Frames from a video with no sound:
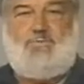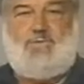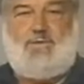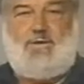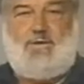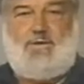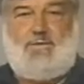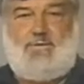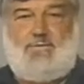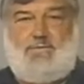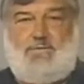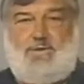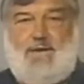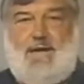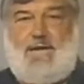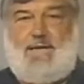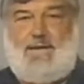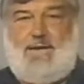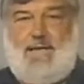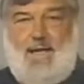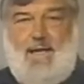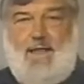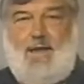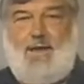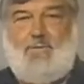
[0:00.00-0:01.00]
of the
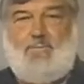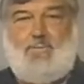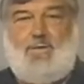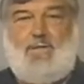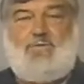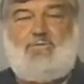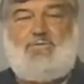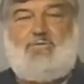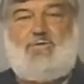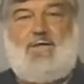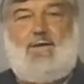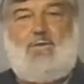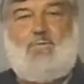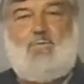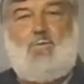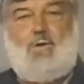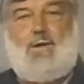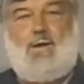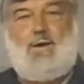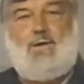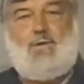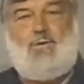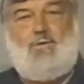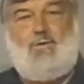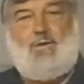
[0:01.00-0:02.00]
data elements that
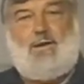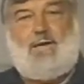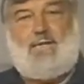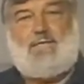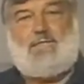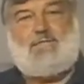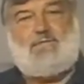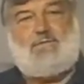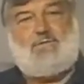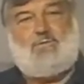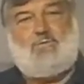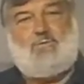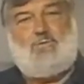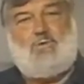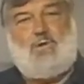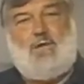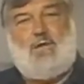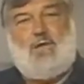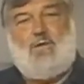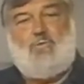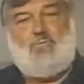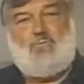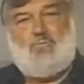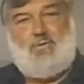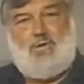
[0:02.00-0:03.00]
we are going to
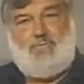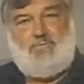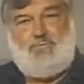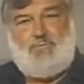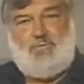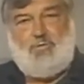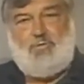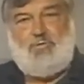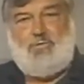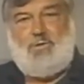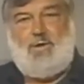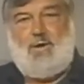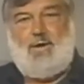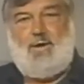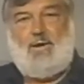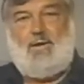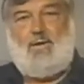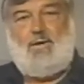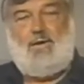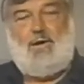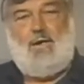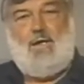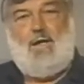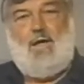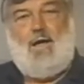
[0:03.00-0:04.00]
review
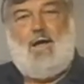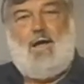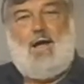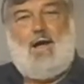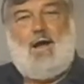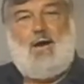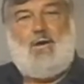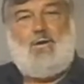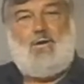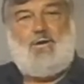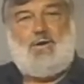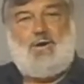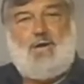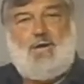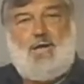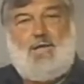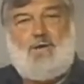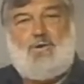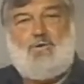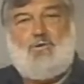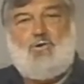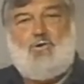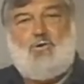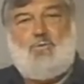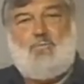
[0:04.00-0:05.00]
here are an
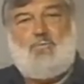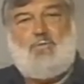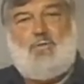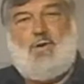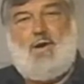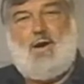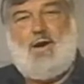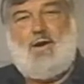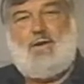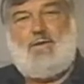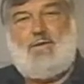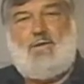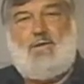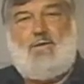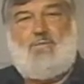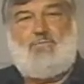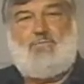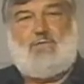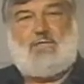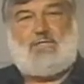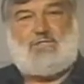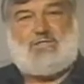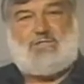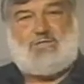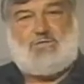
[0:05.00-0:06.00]
integral part
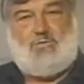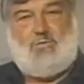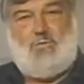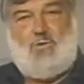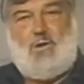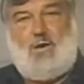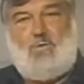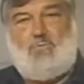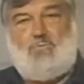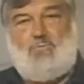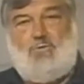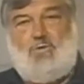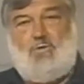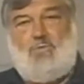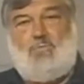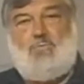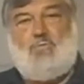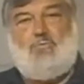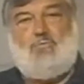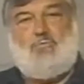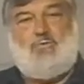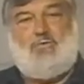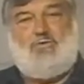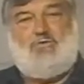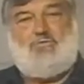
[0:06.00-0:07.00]
of the
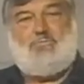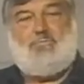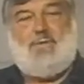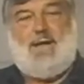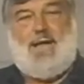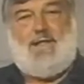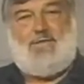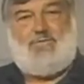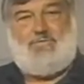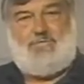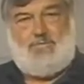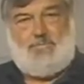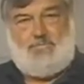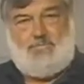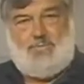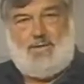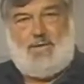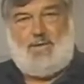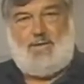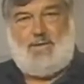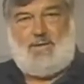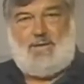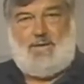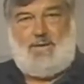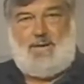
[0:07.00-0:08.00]
storeroom
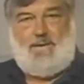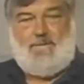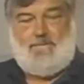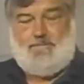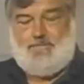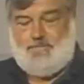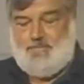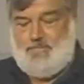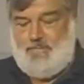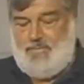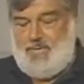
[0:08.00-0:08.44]
responsibility.